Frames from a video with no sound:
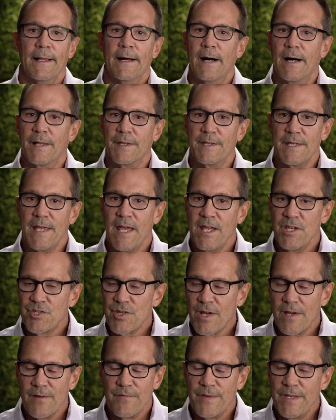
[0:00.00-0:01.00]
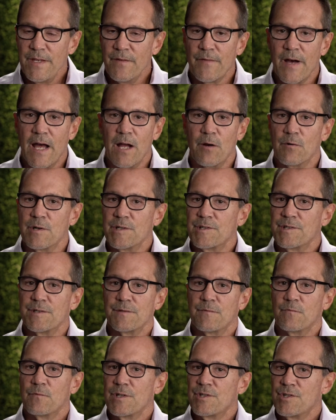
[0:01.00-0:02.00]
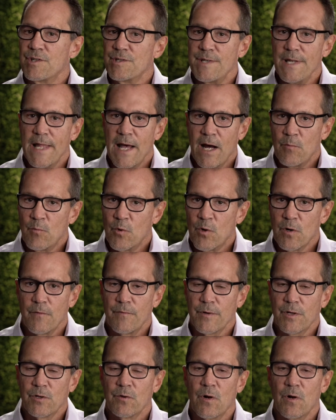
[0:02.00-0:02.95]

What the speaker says: the HIV virus, which is now more of a